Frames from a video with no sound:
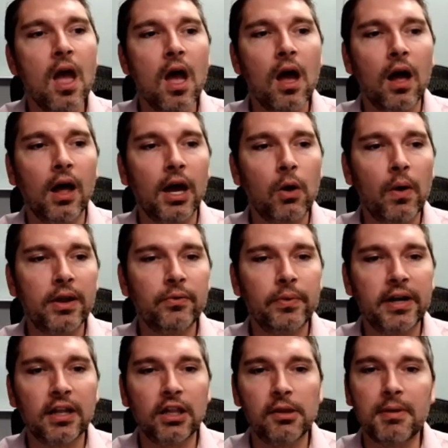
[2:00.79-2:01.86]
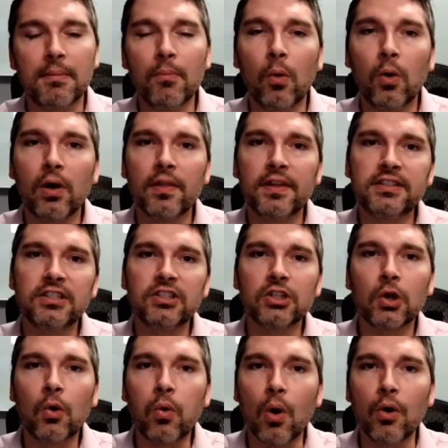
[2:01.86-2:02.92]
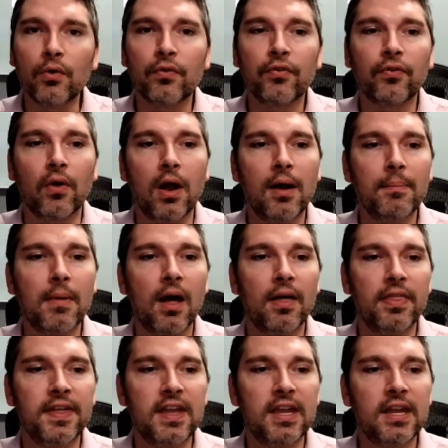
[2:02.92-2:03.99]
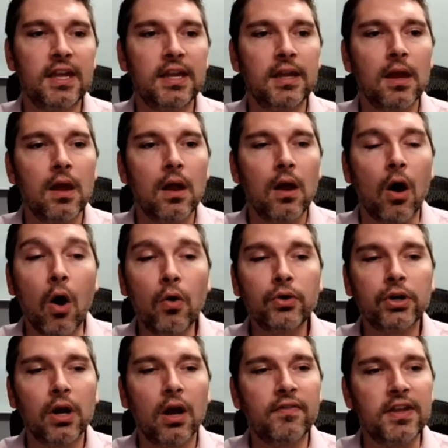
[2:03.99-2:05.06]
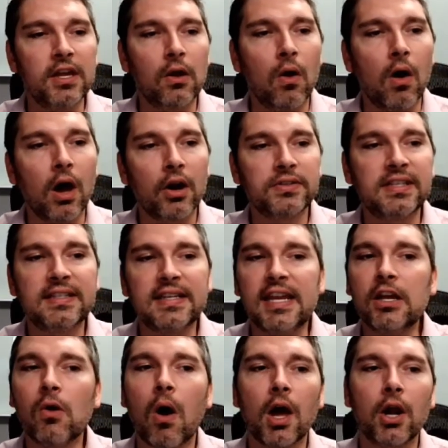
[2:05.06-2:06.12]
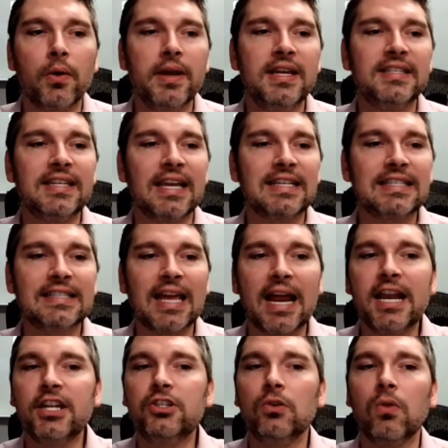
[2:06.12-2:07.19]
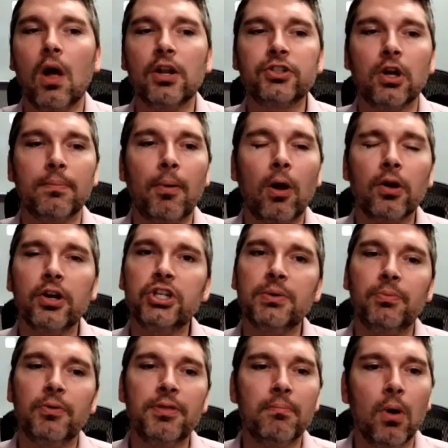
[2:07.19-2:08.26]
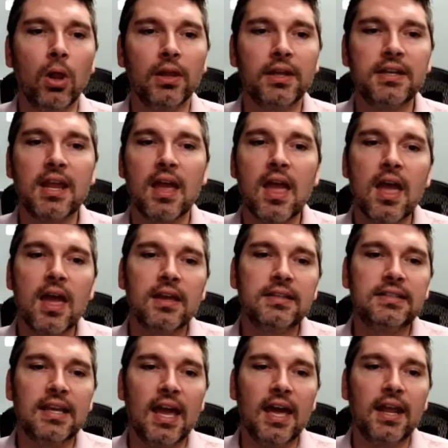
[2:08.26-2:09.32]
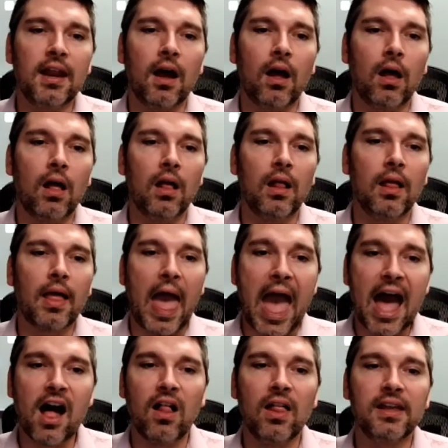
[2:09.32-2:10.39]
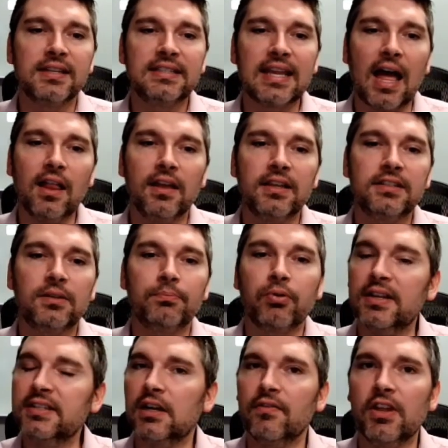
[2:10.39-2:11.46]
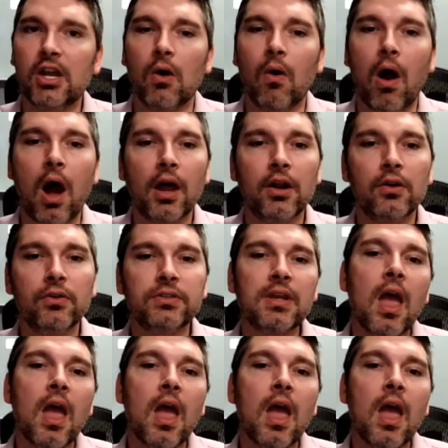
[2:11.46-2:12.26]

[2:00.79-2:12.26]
Go ahead and reading a little bit more. This is a quote from the owner of Eco Auto. It says, Eco Auto is excited to launch our partnership with Mullen, said Al Salas, president of Eco Autos.